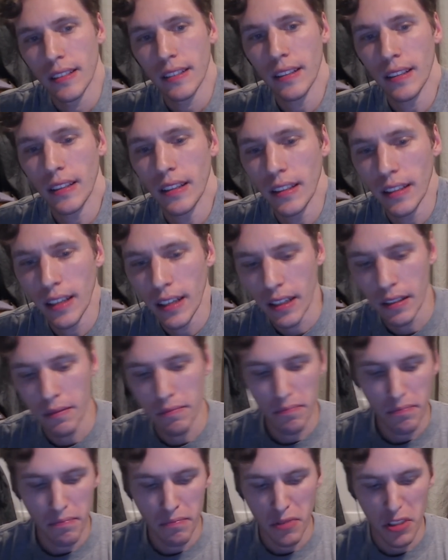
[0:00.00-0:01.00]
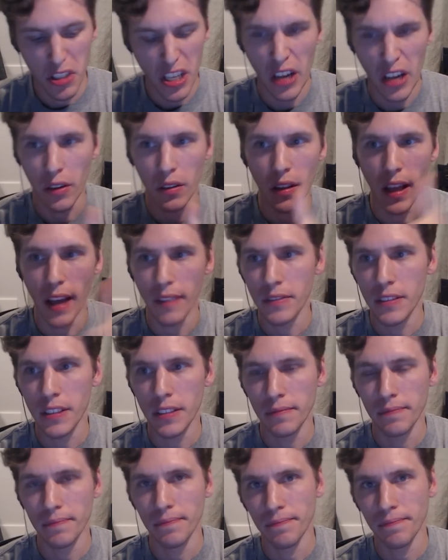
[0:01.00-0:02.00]
Uh, like a center left
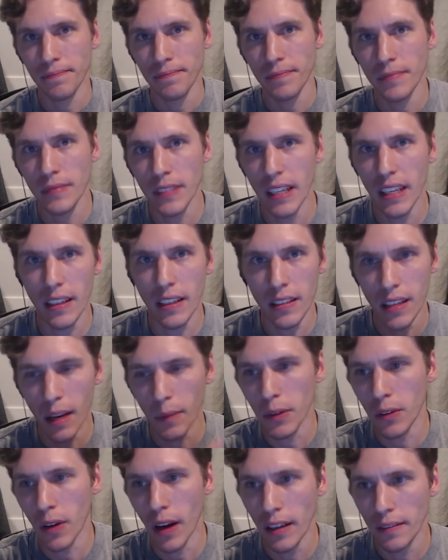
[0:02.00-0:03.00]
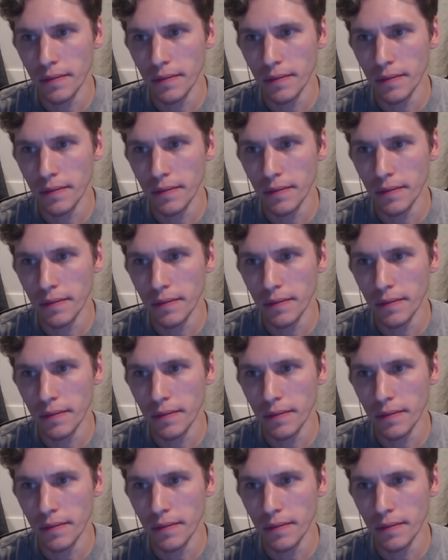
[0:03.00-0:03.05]
leaning Democrat.